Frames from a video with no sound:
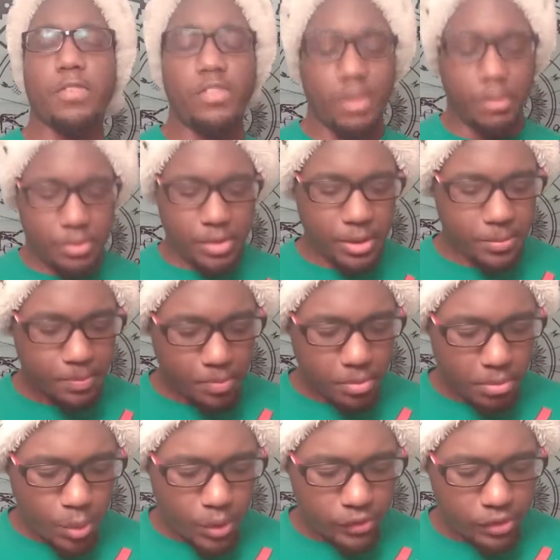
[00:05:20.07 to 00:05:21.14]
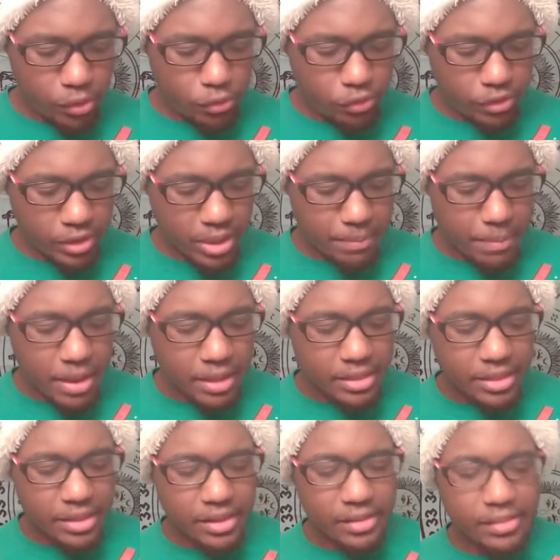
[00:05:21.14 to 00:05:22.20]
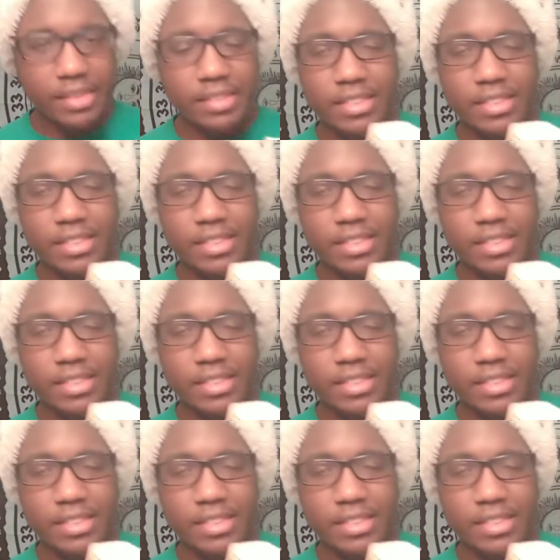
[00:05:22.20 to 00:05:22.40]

for something. But what's interesting about this